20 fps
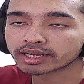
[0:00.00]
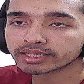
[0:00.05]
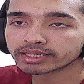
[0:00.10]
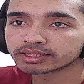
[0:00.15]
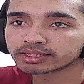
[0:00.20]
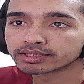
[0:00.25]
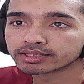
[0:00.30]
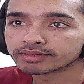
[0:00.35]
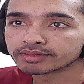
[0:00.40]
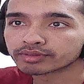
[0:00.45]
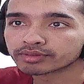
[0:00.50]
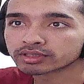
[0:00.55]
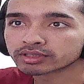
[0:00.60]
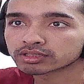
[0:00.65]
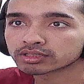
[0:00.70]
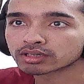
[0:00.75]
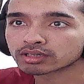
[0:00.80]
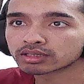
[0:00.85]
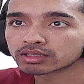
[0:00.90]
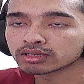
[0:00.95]
Reverse
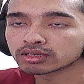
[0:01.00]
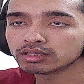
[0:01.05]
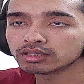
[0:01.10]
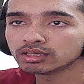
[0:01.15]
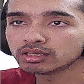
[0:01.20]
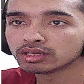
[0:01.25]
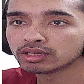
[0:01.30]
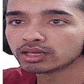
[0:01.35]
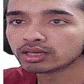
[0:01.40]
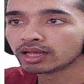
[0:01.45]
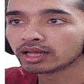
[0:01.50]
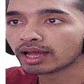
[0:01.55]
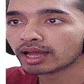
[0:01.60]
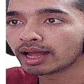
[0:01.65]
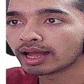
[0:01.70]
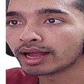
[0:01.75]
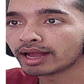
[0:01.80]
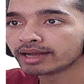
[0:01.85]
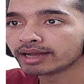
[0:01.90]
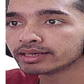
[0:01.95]
order,
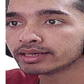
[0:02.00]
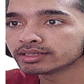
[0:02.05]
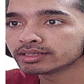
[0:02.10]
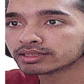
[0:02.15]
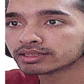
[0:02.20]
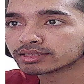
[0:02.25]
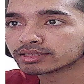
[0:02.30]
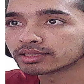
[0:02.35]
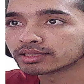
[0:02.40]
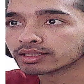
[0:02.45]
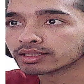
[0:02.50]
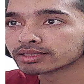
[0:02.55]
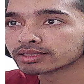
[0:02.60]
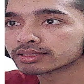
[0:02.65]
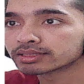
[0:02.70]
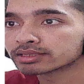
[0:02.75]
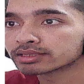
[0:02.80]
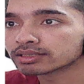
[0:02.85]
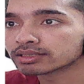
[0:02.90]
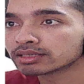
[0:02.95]
and
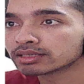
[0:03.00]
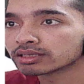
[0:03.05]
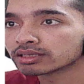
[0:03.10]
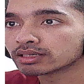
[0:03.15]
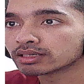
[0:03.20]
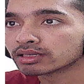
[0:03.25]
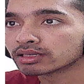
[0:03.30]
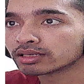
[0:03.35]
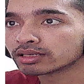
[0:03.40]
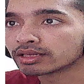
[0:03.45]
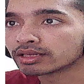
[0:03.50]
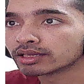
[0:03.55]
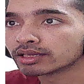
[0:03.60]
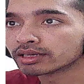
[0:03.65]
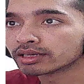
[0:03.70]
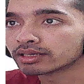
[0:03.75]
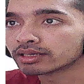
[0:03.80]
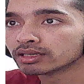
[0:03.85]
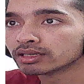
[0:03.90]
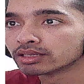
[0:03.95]
this
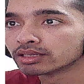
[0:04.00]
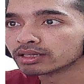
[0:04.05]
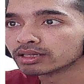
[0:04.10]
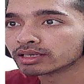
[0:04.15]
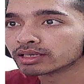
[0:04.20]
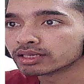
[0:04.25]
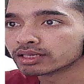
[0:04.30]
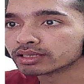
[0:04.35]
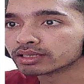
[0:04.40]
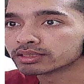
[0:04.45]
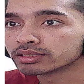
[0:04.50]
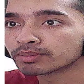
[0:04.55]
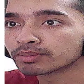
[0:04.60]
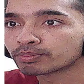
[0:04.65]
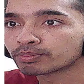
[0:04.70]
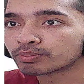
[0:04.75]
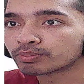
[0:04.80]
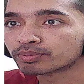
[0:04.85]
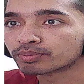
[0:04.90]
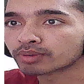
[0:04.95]
here is a
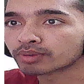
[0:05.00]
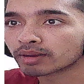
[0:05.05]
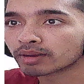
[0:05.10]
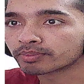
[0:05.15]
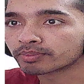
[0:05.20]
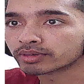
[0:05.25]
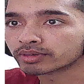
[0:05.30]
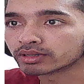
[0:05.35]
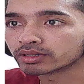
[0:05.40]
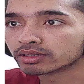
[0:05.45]
proper,